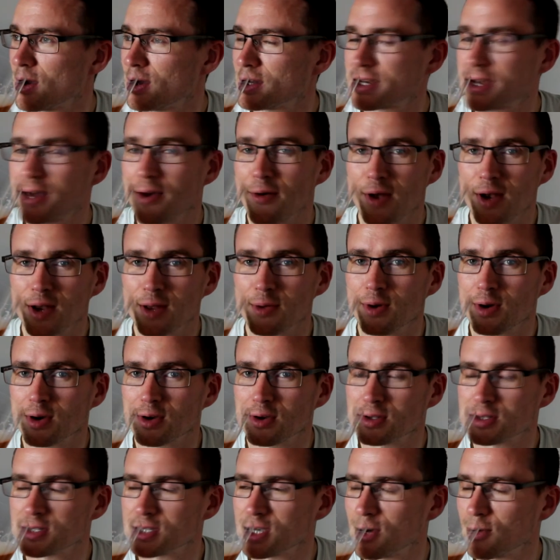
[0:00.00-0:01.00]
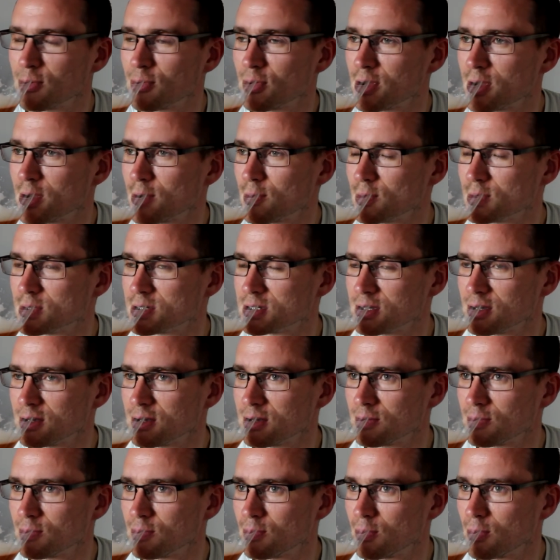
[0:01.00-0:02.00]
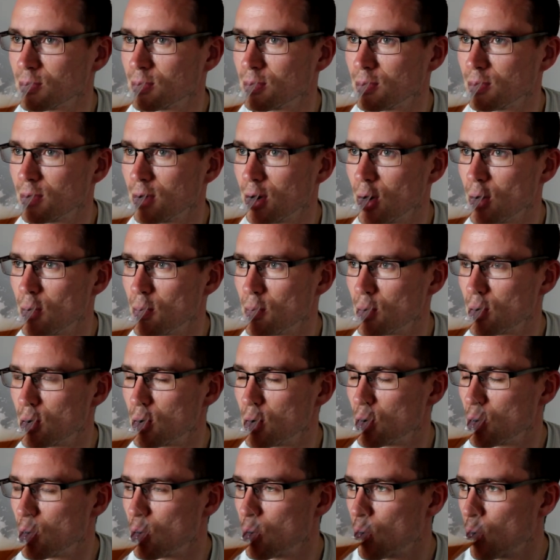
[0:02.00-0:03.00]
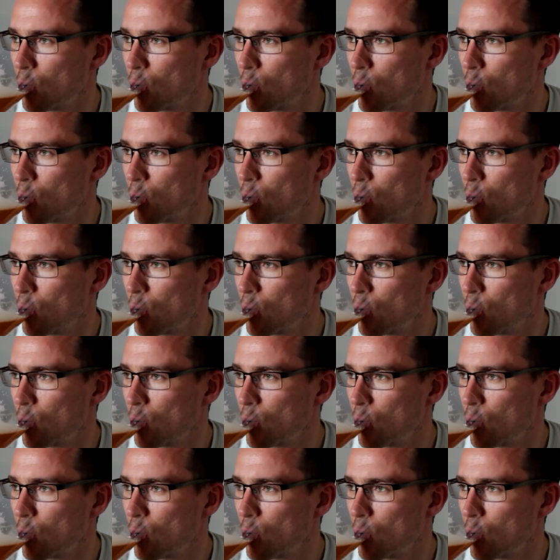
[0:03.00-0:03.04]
doubt anyone could tell that it was a homebrew.